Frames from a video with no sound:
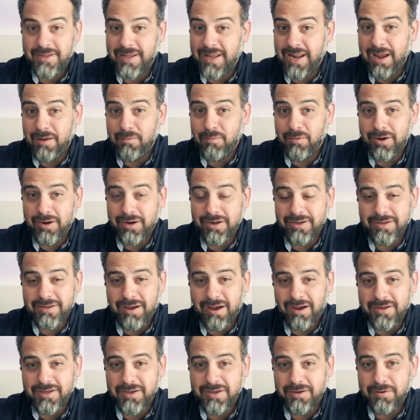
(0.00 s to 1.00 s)
Today, we're going to
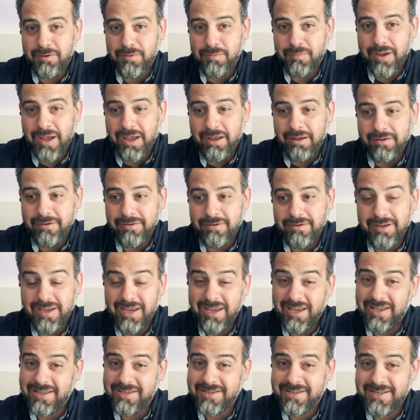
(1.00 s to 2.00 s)
talk to you about
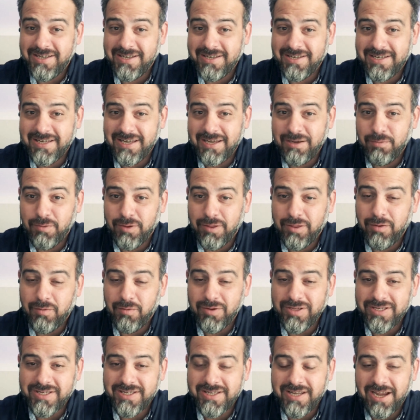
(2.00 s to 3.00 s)
E N C C with
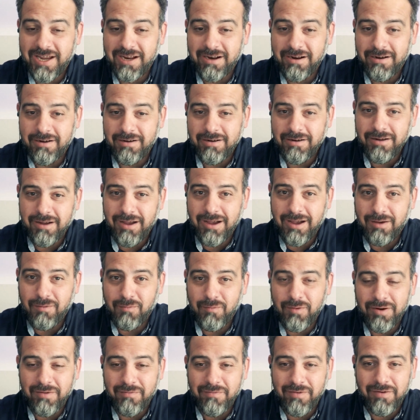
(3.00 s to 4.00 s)
Quinn Snyder, uh,
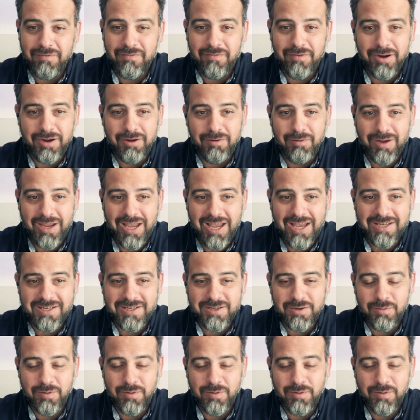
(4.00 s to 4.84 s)
one of our frequent guests.